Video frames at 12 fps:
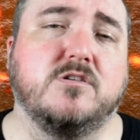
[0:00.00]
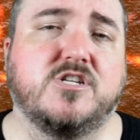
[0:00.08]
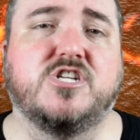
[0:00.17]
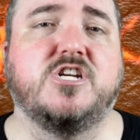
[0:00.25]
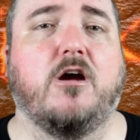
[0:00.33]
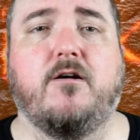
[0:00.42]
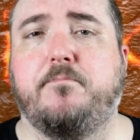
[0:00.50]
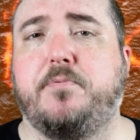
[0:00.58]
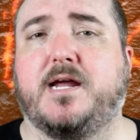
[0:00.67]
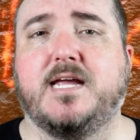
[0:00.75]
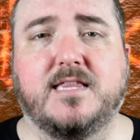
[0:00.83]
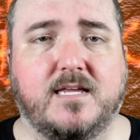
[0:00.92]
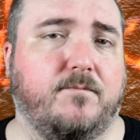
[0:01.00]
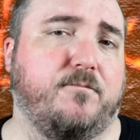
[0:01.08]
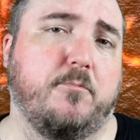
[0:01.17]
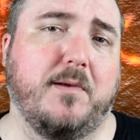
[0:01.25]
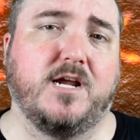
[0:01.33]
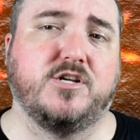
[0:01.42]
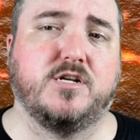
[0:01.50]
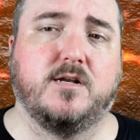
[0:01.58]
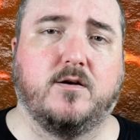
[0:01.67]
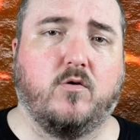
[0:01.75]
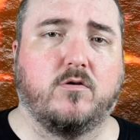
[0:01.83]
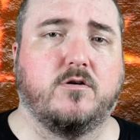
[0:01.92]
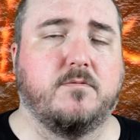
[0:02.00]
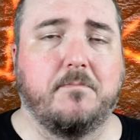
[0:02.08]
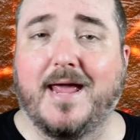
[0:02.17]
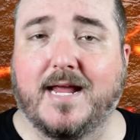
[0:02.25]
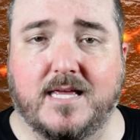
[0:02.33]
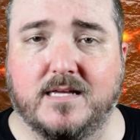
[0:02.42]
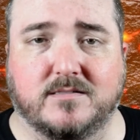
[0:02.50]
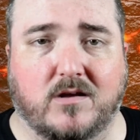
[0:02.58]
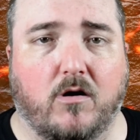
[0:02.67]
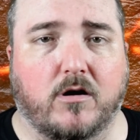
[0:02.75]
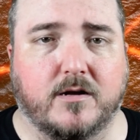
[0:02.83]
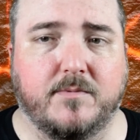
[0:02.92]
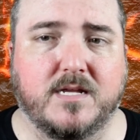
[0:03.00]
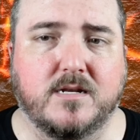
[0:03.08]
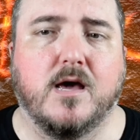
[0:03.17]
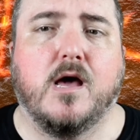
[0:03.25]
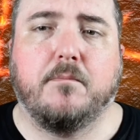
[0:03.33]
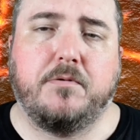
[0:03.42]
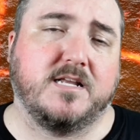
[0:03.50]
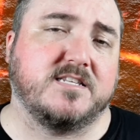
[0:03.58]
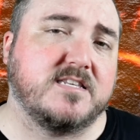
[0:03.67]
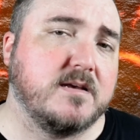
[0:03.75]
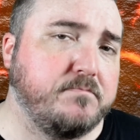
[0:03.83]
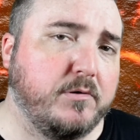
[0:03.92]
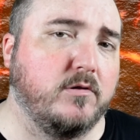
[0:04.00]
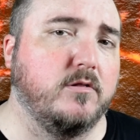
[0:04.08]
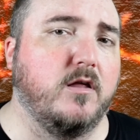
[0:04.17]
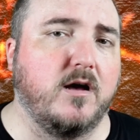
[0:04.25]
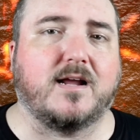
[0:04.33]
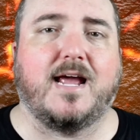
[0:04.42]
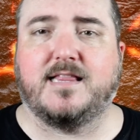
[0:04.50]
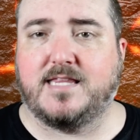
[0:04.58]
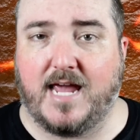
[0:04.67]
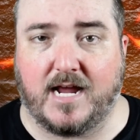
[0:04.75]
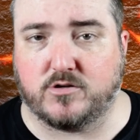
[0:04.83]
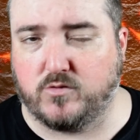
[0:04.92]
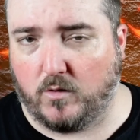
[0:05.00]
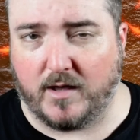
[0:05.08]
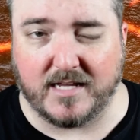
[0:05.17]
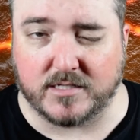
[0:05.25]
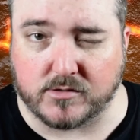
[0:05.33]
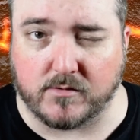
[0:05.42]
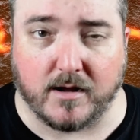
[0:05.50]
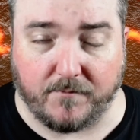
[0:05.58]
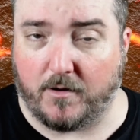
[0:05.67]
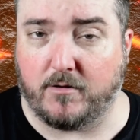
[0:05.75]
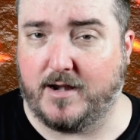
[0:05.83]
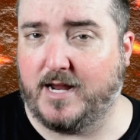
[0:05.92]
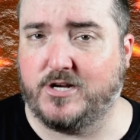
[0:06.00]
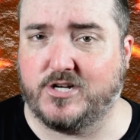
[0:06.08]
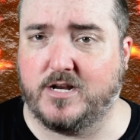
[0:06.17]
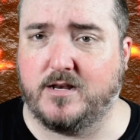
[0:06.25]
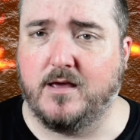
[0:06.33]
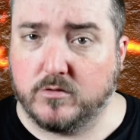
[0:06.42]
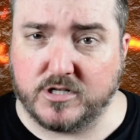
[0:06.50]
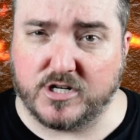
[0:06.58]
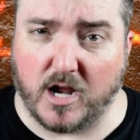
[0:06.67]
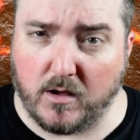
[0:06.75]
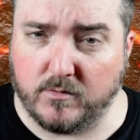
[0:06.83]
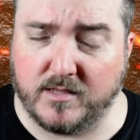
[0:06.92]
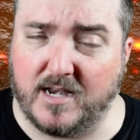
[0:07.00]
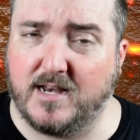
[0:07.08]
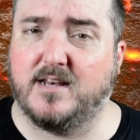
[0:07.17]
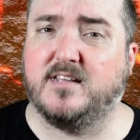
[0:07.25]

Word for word: He's cherry picking the information in order to make his argument, but a simple look at the actual history of our nation will show that it